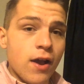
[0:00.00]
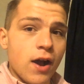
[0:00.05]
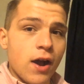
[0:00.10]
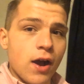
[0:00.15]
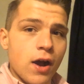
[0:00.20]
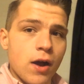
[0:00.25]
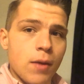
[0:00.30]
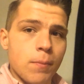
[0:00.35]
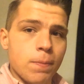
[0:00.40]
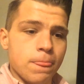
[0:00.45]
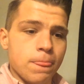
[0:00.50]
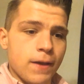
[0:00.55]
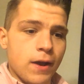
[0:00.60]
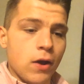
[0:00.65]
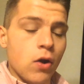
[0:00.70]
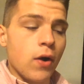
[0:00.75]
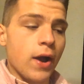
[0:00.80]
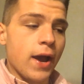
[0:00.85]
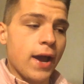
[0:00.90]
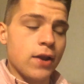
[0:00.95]
Um,
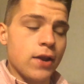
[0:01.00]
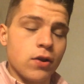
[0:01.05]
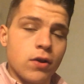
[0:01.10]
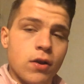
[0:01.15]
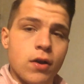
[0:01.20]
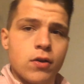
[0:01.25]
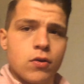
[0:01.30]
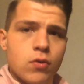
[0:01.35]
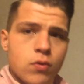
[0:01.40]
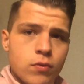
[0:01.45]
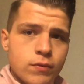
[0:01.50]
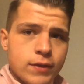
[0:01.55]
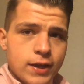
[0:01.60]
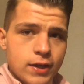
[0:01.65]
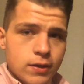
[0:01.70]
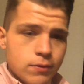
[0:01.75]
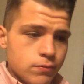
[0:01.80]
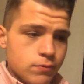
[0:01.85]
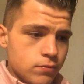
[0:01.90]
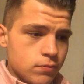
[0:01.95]
oh, I had a, a, like
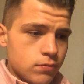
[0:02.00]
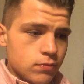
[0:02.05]
a,